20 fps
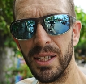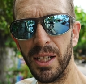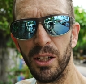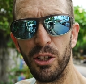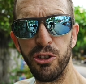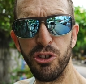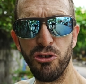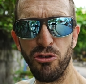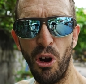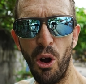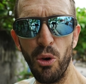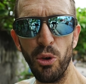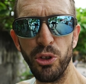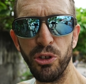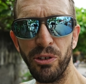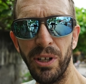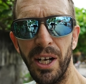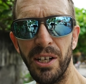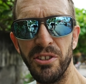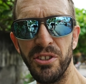little strolls
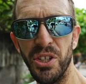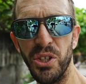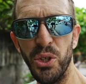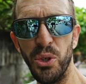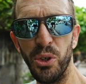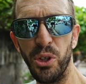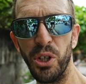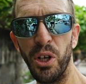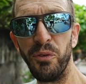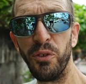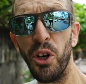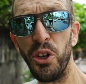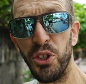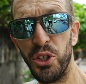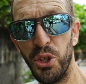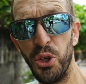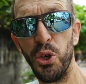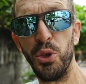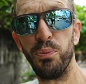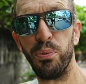around Sanur, and I've got
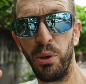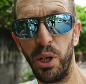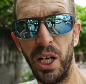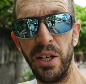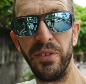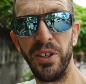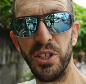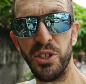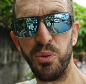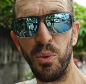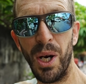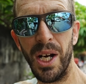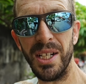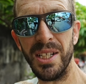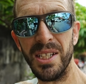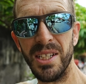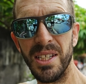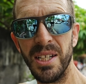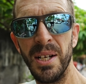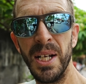2 previous
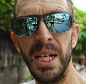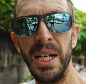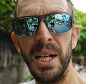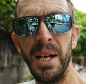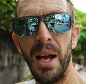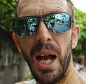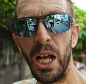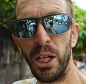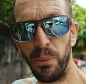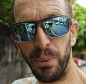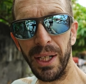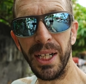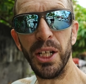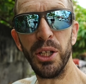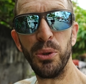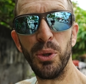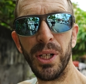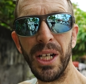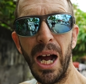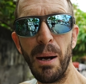ones, and I'm going to
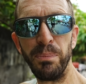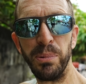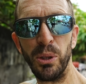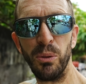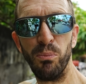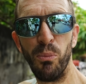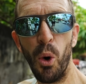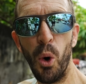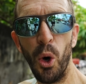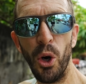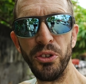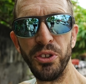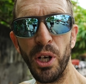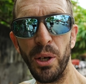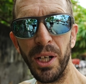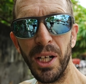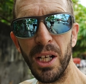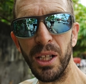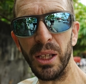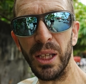do a couple of more. So
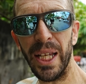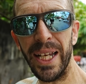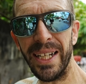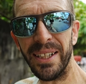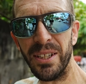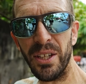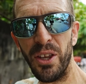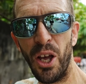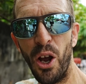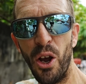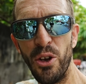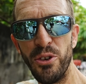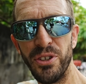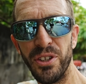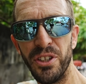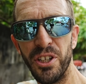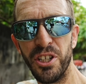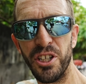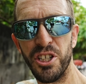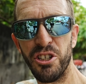I'm going to link to those
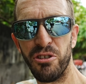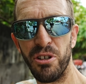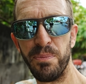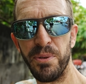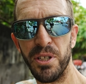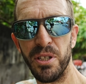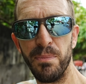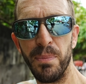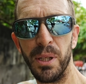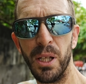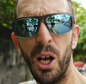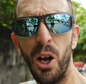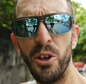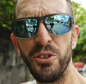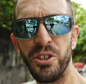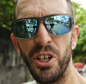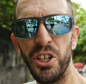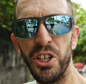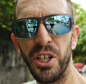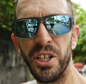in the description below,
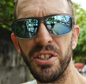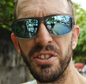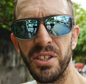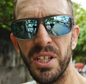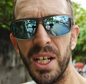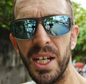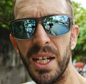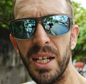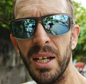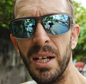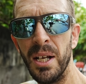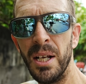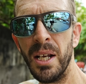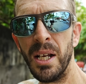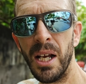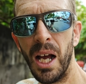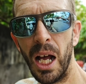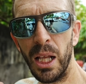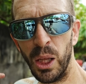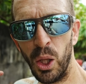so you can see
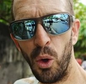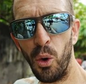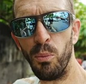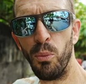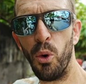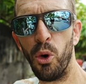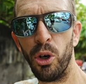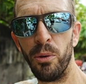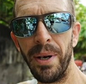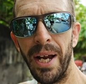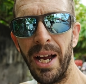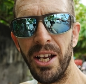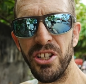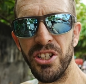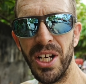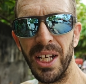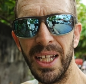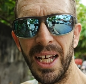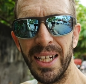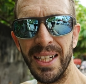a lot more about
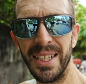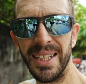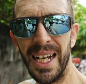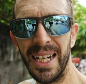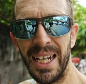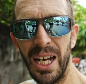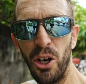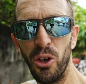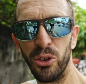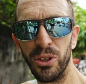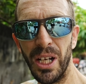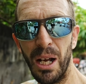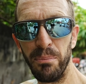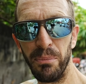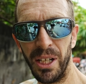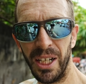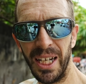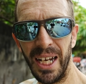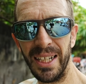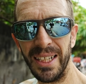Jalan Danau
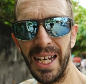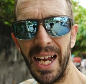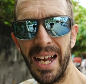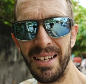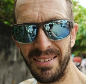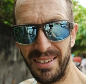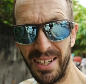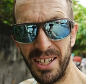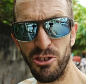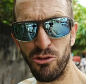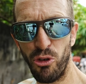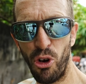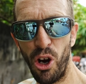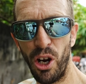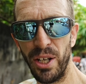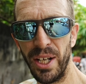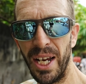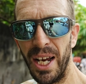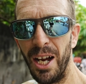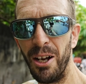Tumblingan as it is
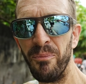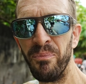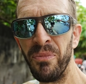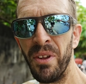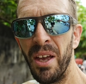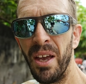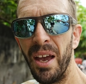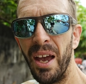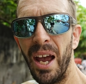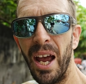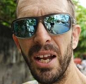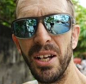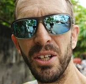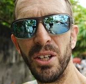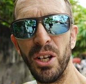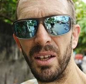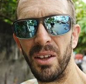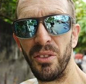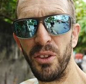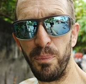right now, and
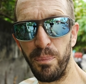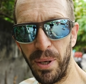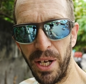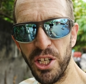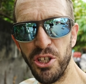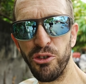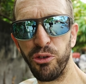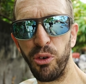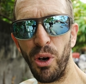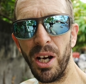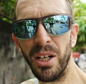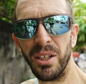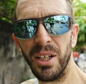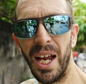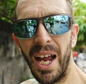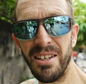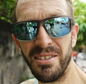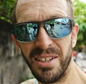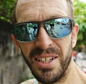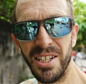the beachfront
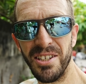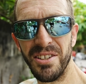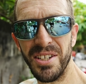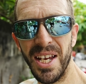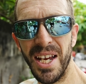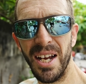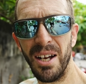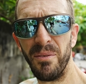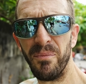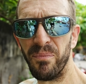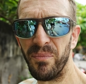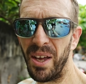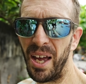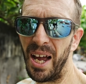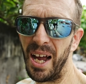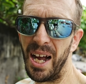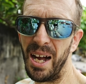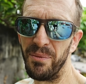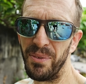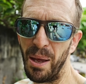as it is now.
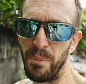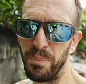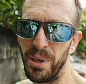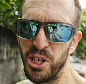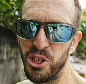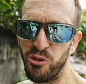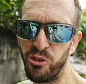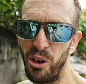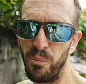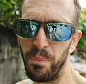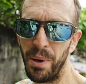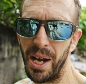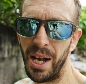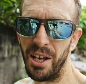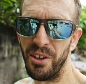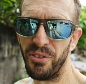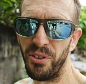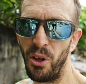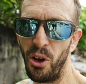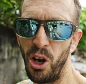That beachfront
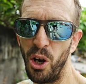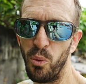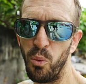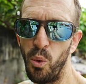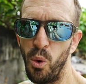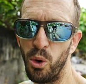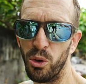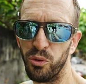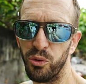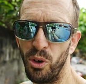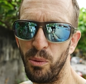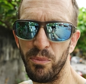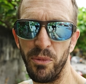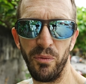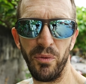path, I walked from the